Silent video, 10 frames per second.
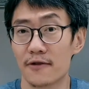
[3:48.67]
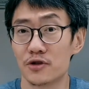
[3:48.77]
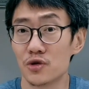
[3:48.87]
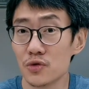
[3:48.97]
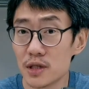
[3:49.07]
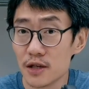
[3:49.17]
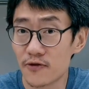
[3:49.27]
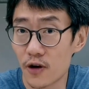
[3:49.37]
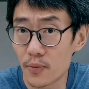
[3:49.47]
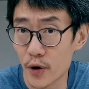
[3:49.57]
TruSeen
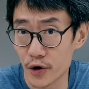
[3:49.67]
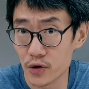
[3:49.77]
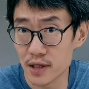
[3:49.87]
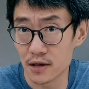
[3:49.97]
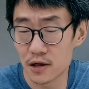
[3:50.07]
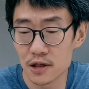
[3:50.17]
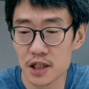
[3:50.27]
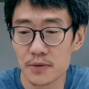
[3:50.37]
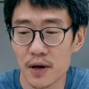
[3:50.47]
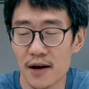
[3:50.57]
4.0
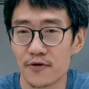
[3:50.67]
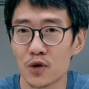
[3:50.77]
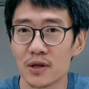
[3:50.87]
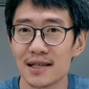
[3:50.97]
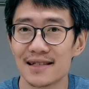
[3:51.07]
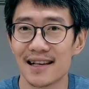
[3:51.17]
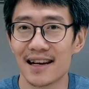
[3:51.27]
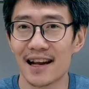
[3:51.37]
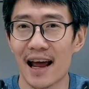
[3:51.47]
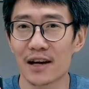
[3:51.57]
technology, but I've noticed that
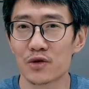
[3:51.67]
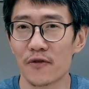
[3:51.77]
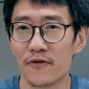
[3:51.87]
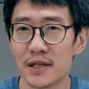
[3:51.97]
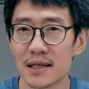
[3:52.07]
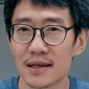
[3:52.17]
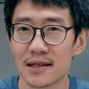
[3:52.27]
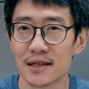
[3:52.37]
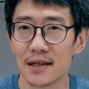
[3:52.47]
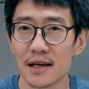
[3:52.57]
the actual
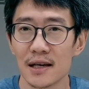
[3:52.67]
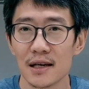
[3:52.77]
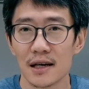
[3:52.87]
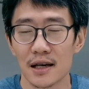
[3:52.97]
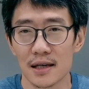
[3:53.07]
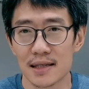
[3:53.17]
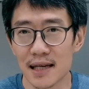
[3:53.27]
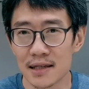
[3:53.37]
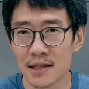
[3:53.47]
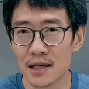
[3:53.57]
physical
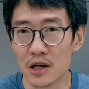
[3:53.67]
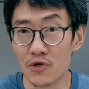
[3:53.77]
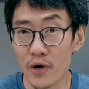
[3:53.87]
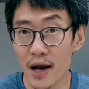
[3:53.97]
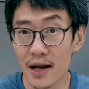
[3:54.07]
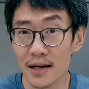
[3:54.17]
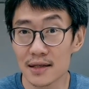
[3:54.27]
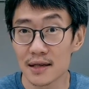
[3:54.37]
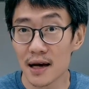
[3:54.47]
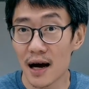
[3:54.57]
sensor
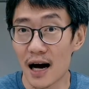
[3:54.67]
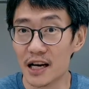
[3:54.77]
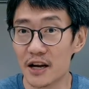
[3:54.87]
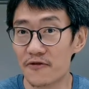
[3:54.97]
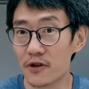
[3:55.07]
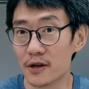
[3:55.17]
arrays are different.